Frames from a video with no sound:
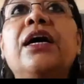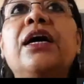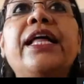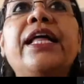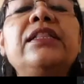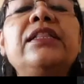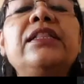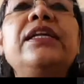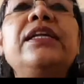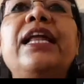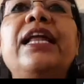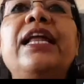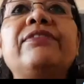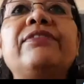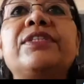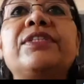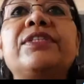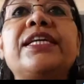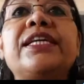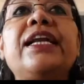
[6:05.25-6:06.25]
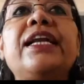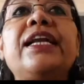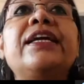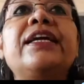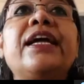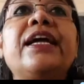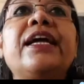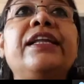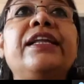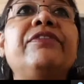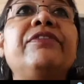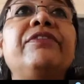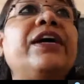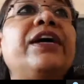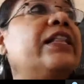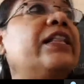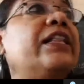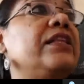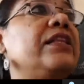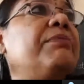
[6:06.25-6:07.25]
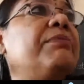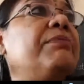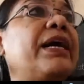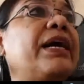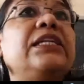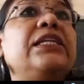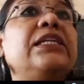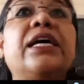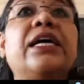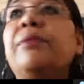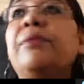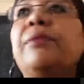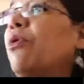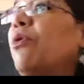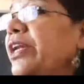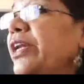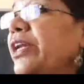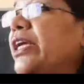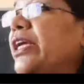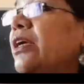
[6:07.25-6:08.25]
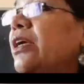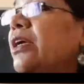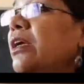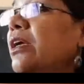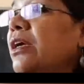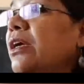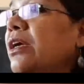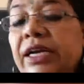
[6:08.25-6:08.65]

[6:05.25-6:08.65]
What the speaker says: a healthy lifestyle can leave a healthy mind and body.